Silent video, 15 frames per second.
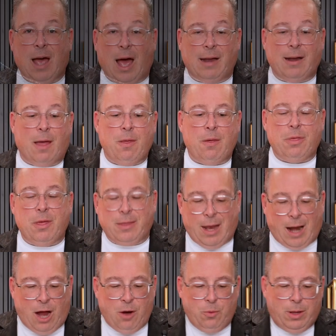Another thing
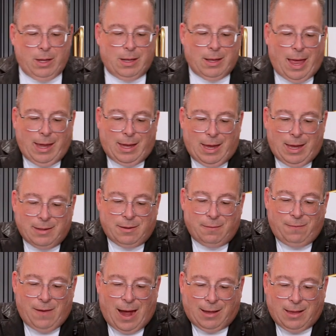that I really like is the
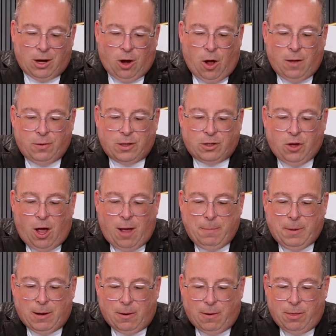fact that on the
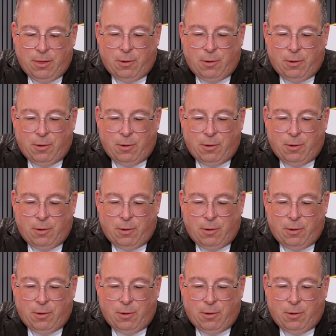top here,